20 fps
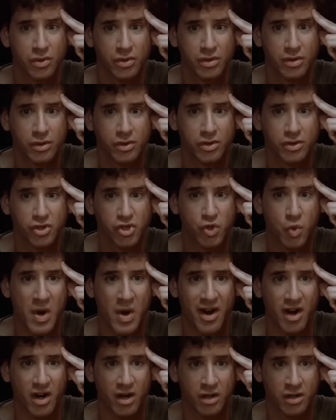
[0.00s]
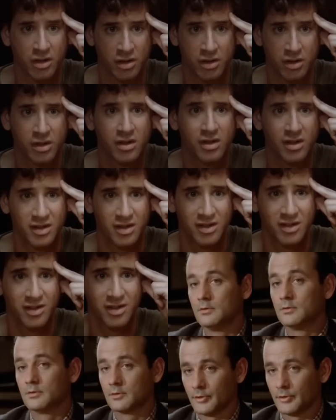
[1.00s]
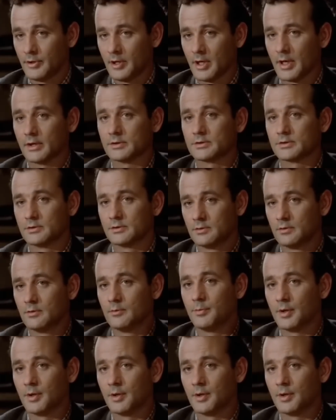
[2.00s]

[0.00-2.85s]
Square. Good guess, but